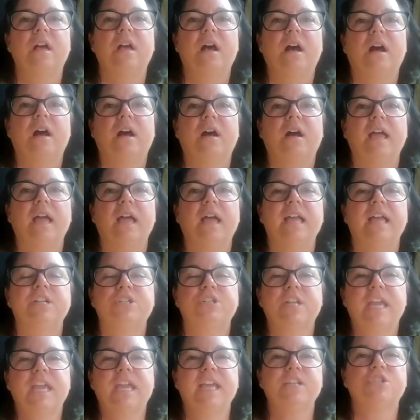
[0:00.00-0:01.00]

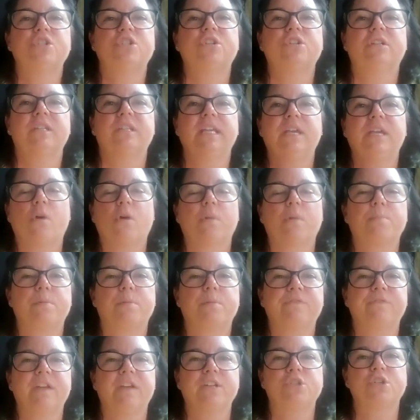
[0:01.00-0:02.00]
educationally or
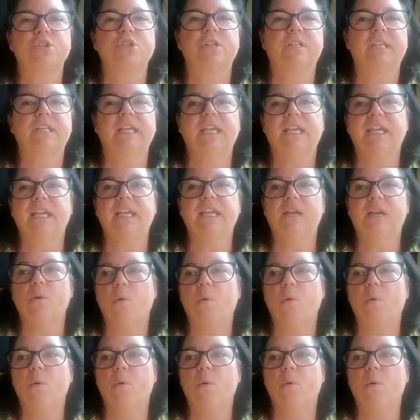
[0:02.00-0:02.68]
professionally,